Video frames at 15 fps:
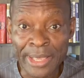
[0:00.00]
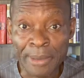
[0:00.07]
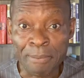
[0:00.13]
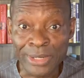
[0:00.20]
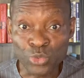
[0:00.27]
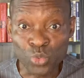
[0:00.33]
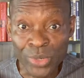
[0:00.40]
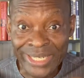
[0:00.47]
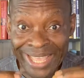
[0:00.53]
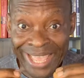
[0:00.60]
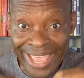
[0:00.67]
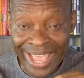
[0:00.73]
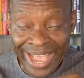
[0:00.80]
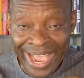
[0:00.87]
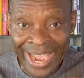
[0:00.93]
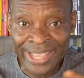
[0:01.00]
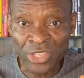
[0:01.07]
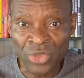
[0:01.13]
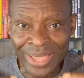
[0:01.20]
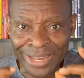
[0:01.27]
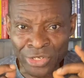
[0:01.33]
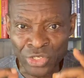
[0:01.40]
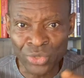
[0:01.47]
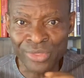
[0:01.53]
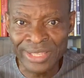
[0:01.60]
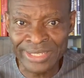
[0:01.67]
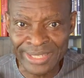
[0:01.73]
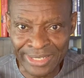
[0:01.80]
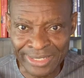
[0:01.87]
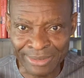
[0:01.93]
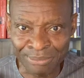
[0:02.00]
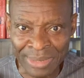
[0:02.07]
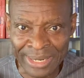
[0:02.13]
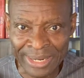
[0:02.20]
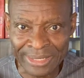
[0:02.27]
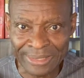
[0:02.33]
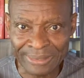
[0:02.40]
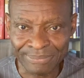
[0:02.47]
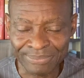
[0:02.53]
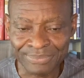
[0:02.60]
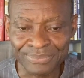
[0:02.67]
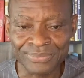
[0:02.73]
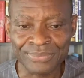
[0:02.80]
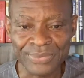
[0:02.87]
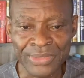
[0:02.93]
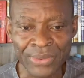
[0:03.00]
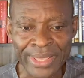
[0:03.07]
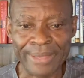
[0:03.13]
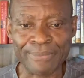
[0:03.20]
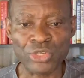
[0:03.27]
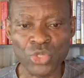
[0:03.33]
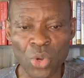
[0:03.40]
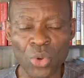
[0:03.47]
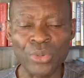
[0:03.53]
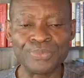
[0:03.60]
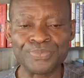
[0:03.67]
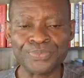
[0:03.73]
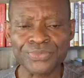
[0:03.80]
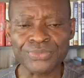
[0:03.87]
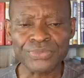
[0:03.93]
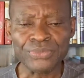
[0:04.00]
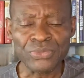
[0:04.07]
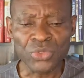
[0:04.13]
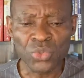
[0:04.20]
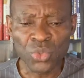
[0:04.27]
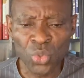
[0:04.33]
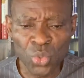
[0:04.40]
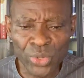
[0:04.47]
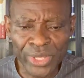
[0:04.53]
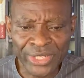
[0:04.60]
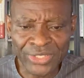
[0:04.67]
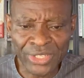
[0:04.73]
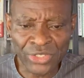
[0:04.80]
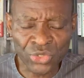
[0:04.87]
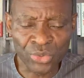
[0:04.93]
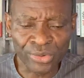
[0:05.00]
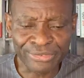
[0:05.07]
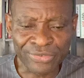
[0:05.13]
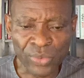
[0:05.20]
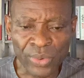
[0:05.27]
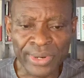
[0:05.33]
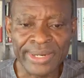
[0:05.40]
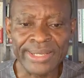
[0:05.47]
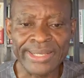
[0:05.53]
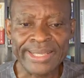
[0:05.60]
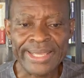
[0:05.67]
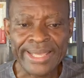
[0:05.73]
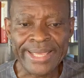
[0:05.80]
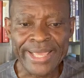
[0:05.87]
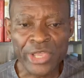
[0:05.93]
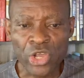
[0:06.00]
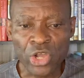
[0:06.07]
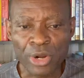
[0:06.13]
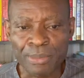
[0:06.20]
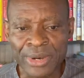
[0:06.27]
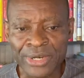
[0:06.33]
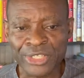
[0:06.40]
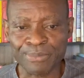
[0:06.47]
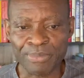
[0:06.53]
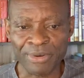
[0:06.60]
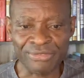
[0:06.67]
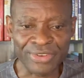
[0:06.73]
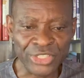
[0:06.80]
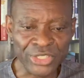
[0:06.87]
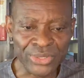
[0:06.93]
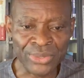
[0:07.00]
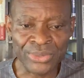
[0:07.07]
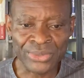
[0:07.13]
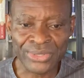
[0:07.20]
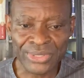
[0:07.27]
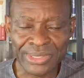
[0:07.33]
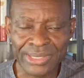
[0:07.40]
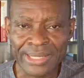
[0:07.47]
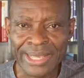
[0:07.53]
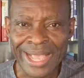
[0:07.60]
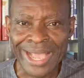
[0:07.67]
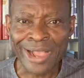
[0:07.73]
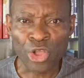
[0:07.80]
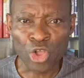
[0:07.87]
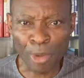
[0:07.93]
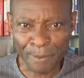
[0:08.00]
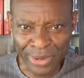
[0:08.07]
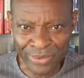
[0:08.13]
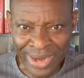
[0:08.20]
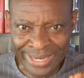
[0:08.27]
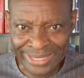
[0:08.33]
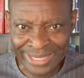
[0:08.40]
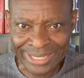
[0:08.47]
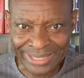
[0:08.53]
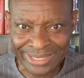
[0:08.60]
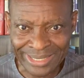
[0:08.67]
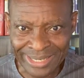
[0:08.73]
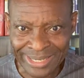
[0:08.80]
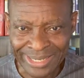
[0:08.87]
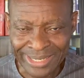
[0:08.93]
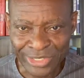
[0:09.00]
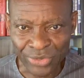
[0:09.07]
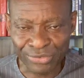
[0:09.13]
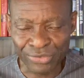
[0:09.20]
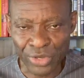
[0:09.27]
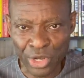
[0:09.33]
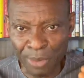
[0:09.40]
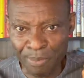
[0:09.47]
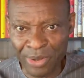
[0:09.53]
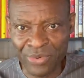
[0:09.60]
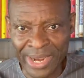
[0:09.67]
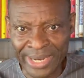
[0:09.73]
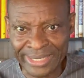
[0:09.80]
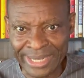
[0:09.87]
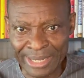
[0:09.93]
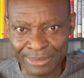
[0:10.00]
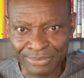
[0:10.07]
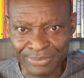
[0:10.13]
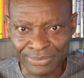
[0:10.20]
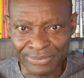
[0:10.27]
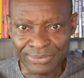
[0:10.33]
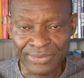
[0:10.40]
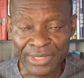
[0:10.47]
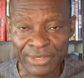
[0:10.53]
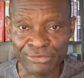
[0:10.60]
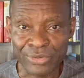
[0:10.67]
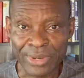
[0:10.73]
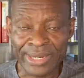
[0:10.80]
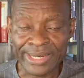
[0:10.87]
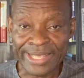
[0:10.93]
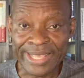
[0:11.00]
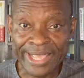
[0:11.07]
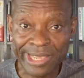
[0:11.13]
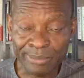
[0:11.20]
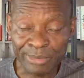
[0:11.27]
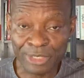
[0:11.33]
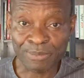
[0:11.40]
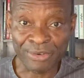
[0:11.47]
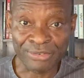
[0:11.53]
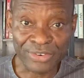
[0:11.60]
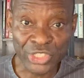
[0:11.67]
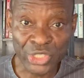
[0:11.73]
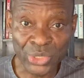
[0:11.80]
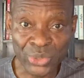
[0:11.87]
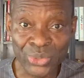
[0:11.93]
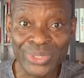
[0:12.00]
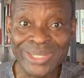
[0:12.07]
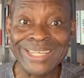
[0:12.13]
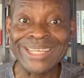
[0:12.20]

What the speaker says: But with AI, you can do these things in minutes. Okay, so who is this good for? E-commerce professionals and copywriters. So if you're a copywriter, if you're an e-commerce professional,